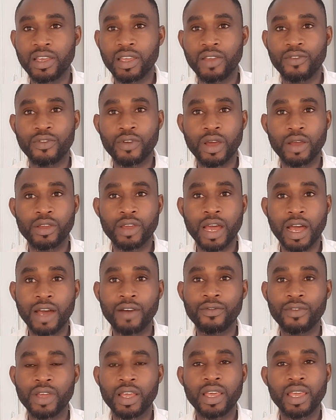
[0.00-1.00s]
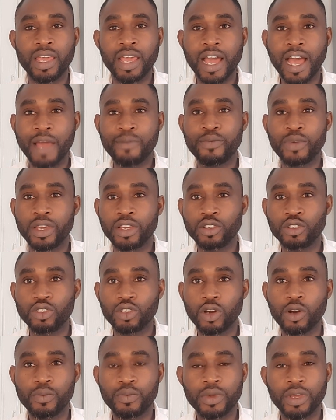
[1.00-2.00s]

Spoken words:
If you have a high-paying job